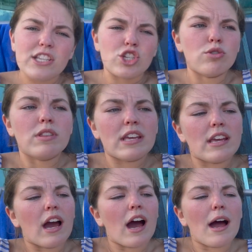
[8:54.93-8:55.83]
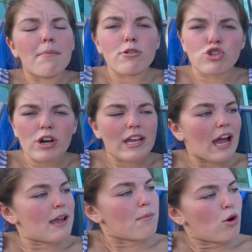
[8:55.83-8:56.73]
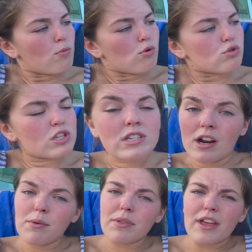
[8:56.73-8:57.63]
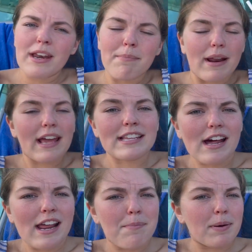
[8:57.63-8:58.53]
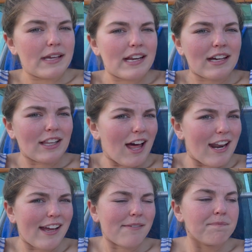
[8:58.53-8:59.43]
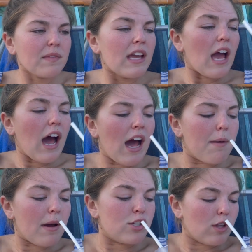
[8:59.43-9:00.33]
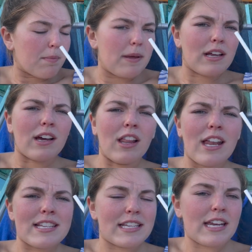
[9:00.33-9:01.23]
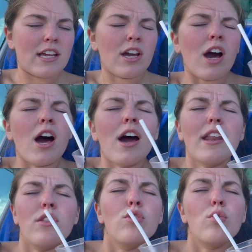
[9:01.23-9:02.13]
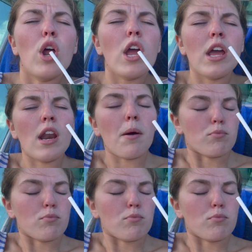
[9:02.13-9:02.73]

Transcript: to the drink, I am almost done with it, but I got a pina colada. I do like pina coladas and getting caught in the rain.